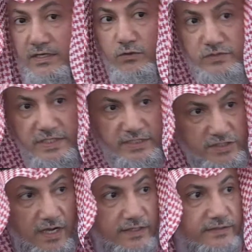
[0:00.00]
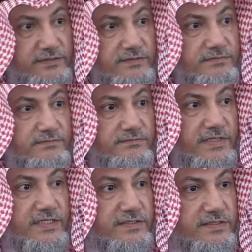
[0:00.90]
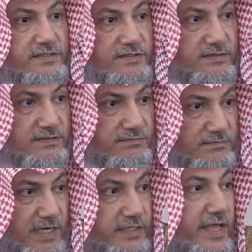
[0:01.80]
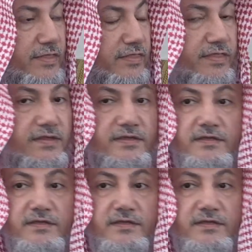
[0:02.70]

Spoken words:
Losing a child means by death.